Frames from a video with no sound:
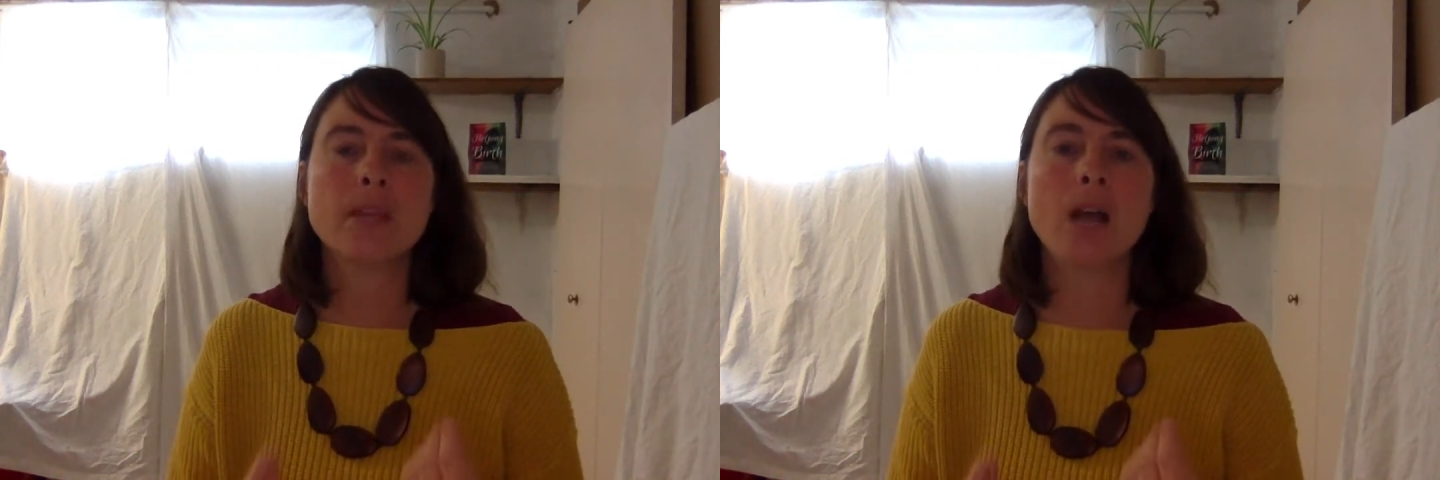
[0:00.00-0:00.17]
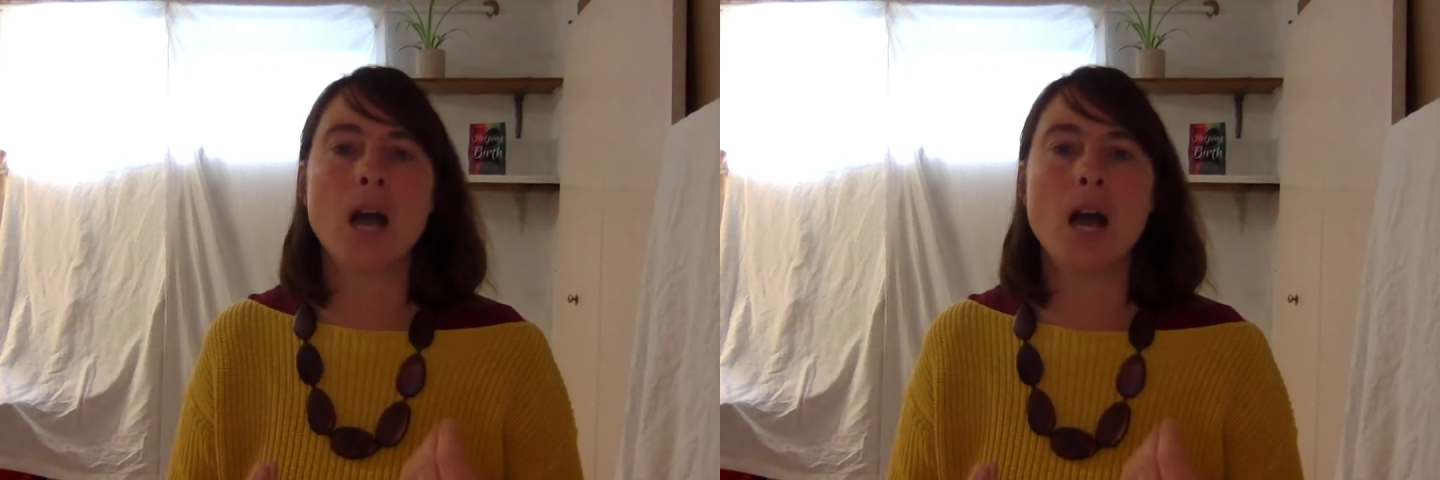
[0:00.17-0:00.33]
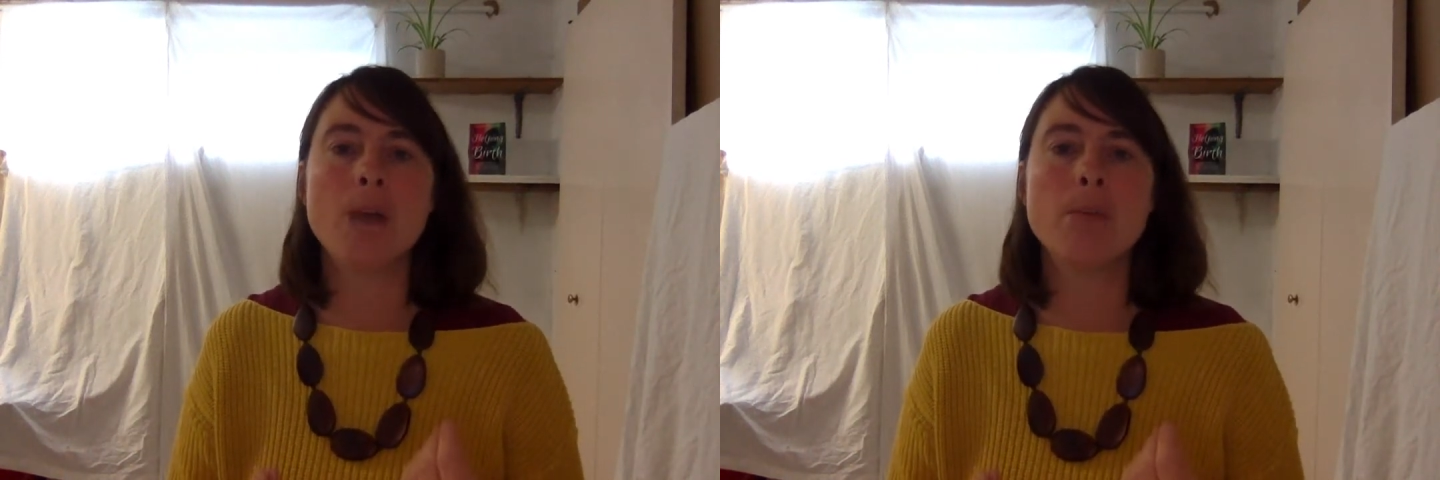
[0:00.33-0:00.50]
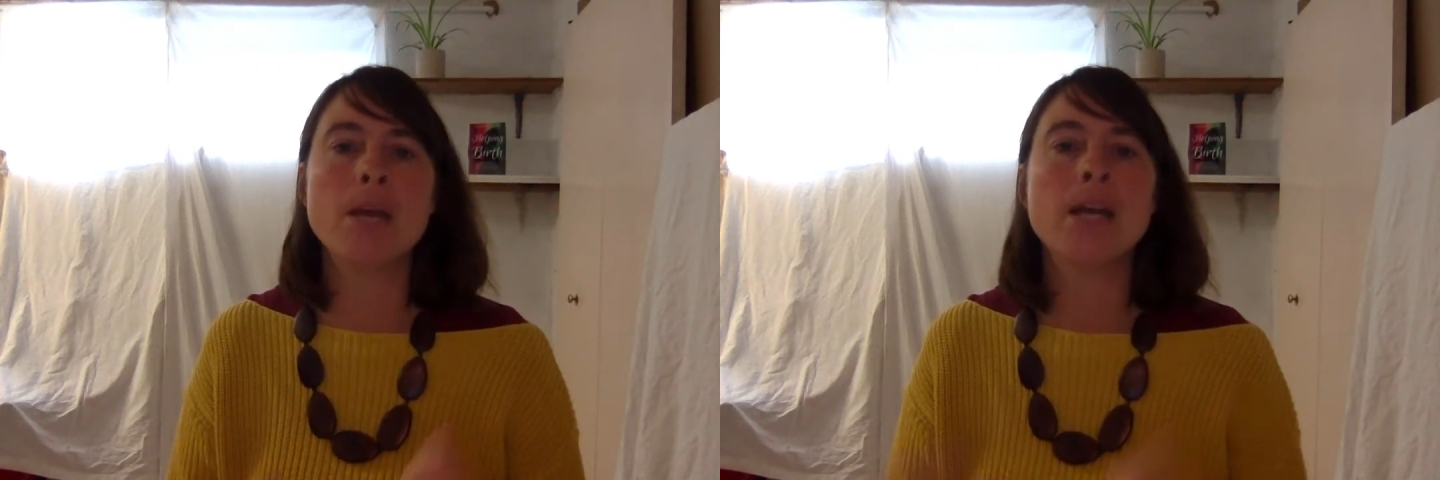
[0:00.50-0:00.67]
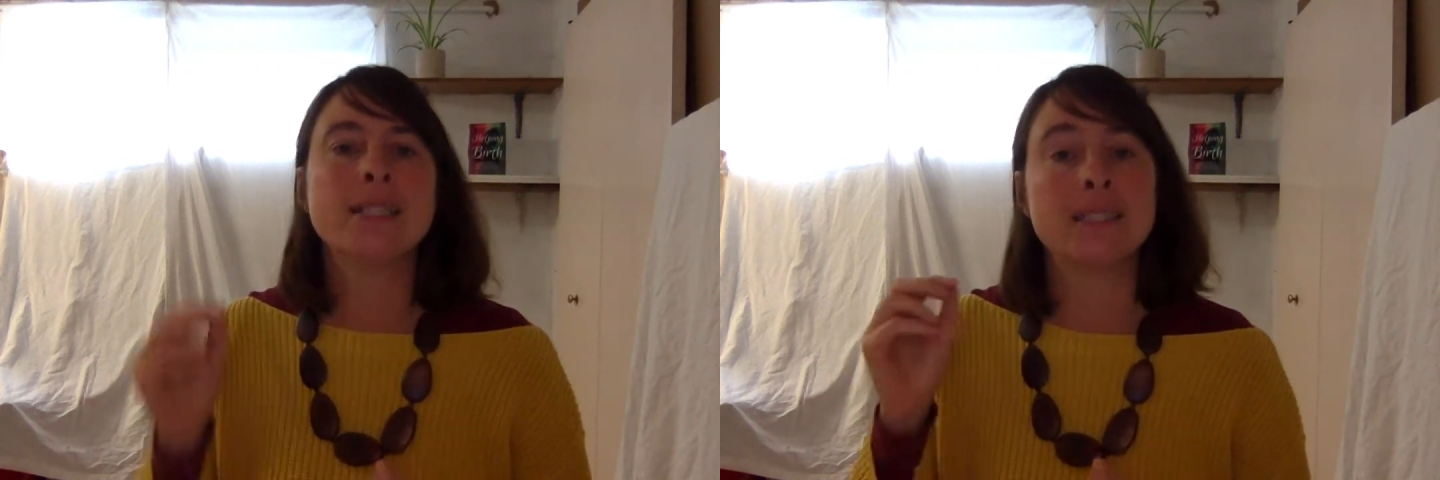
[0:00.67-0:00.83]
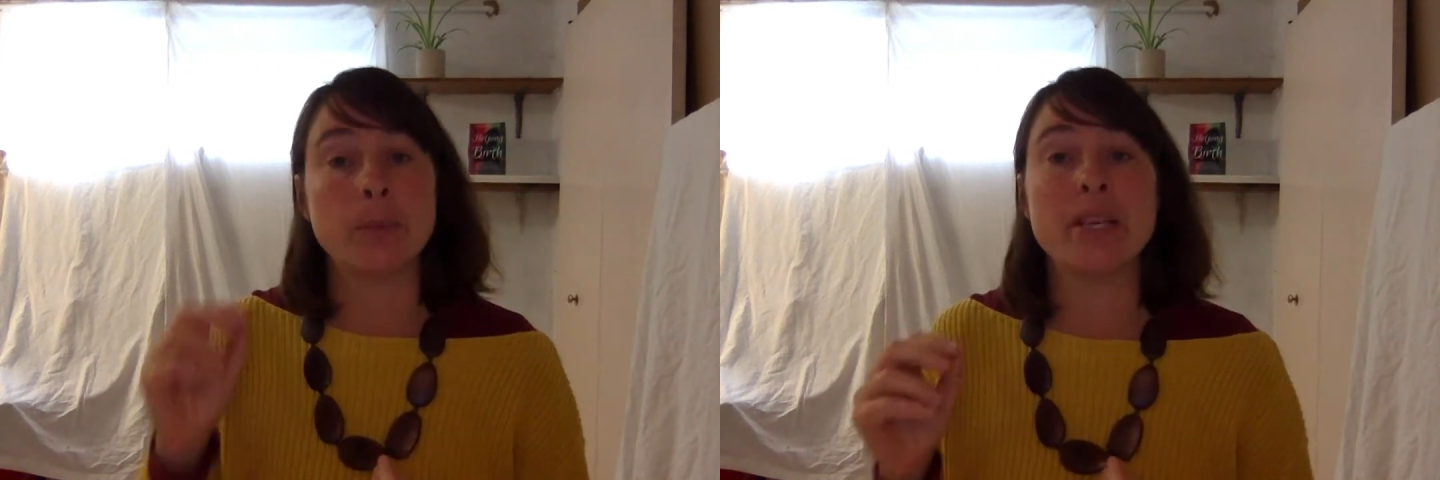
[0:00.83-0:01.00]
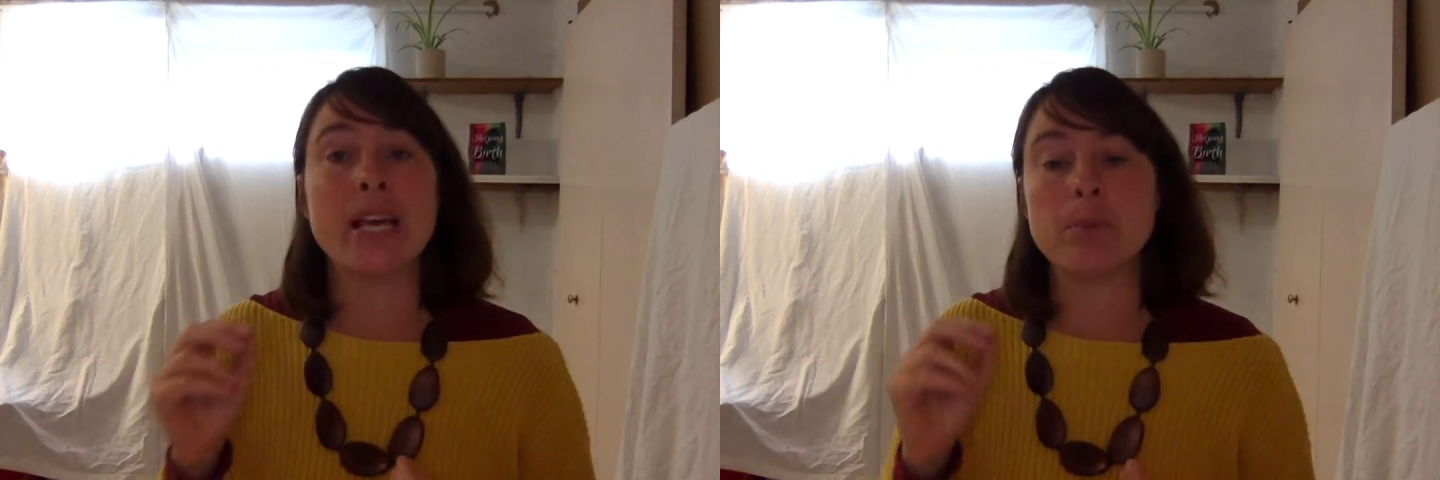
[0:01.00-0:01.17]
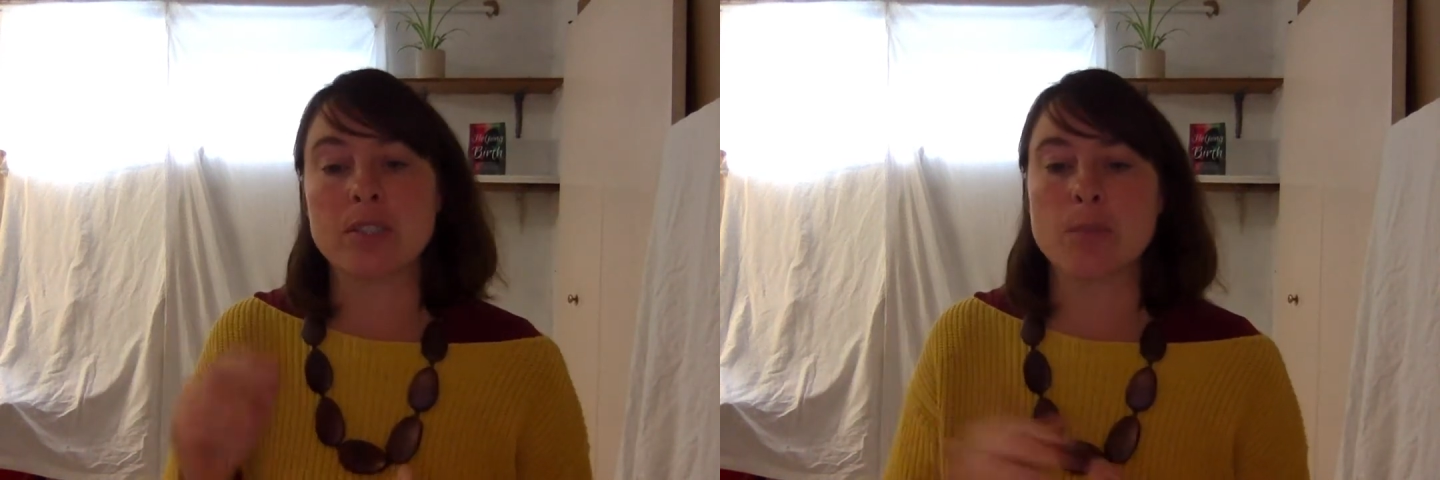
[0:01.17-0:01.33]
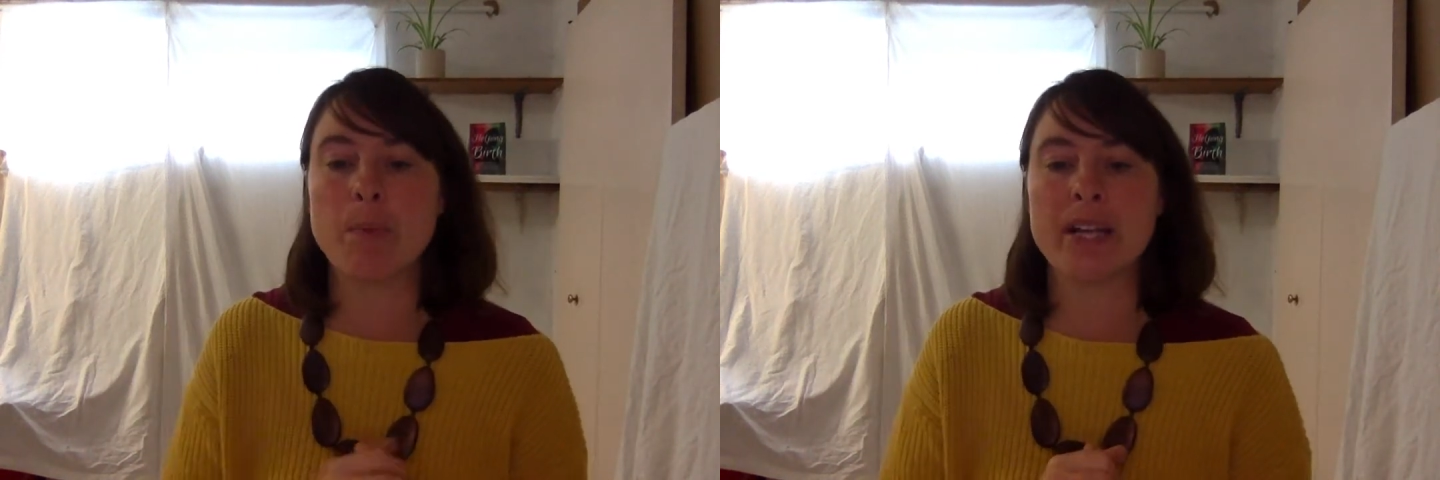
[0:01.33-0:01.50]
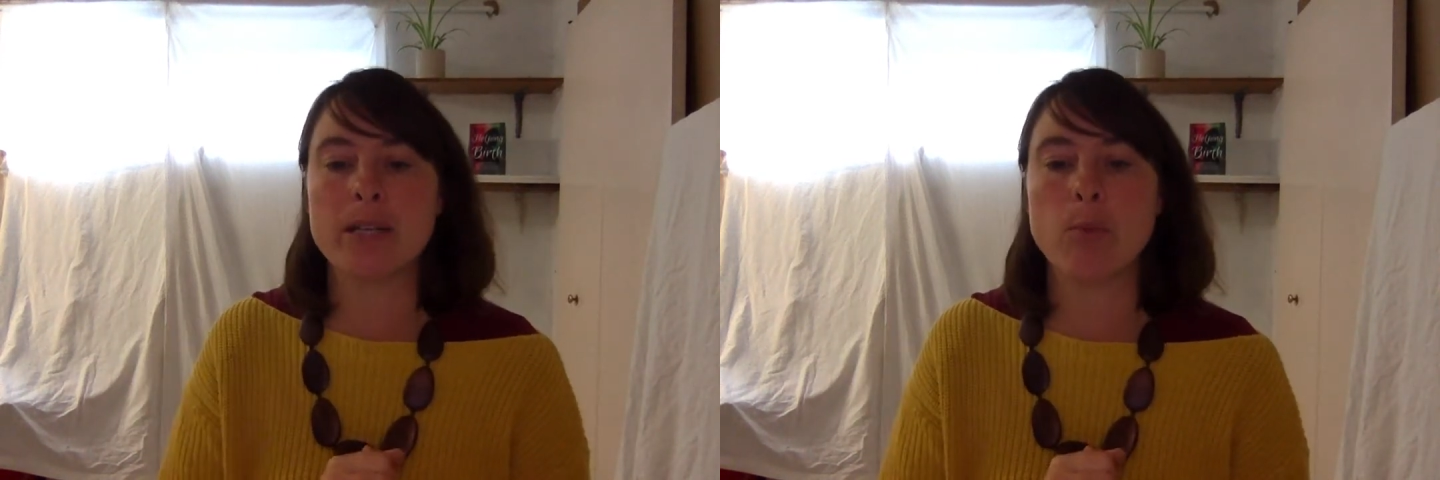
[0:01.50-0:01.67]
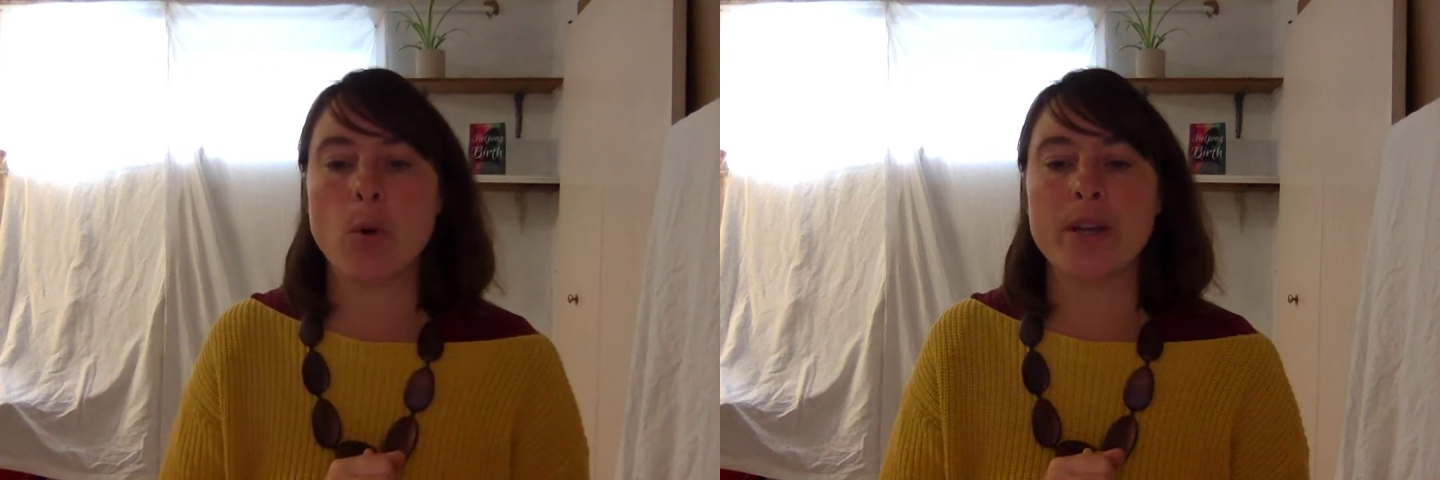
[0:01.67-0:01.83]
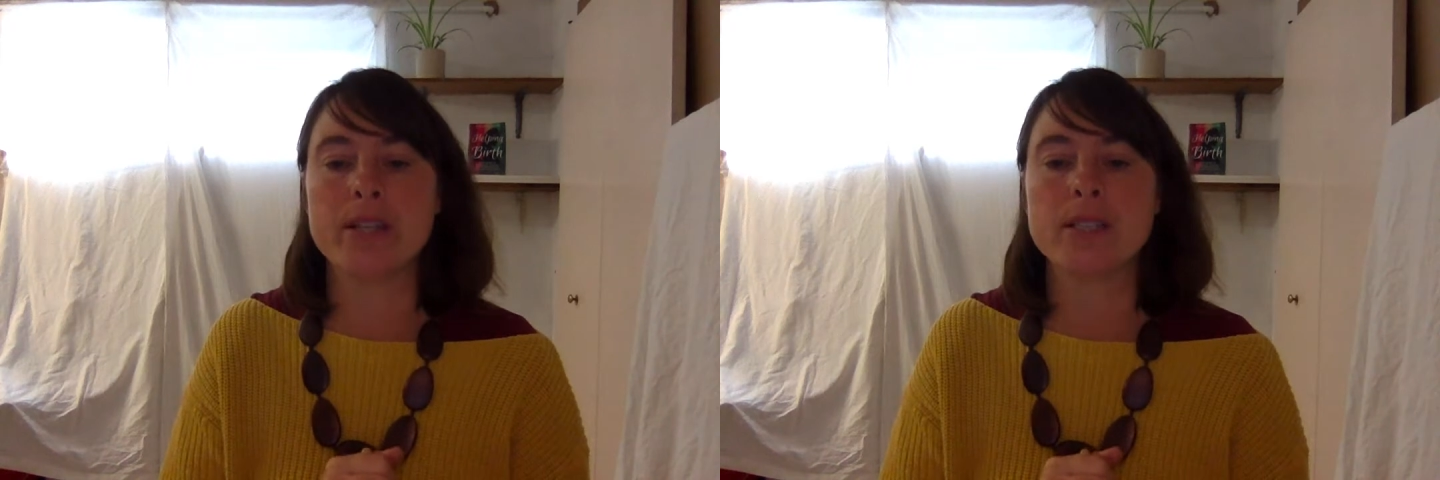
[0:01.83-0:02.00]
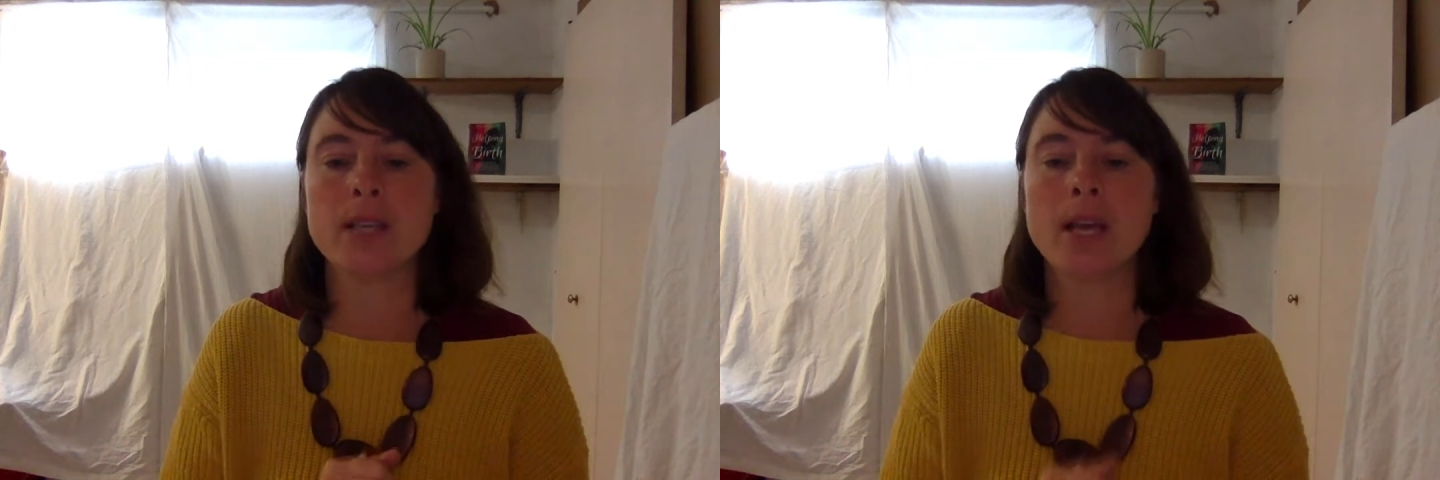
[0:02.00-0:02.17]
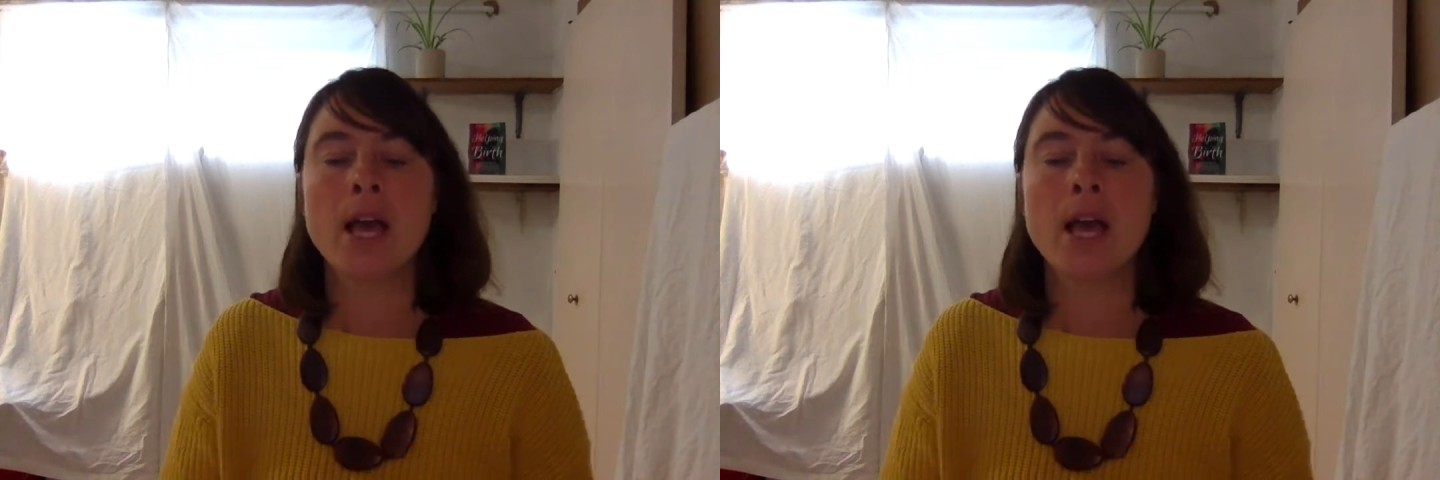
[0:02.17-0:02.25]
to be able to pinpoint.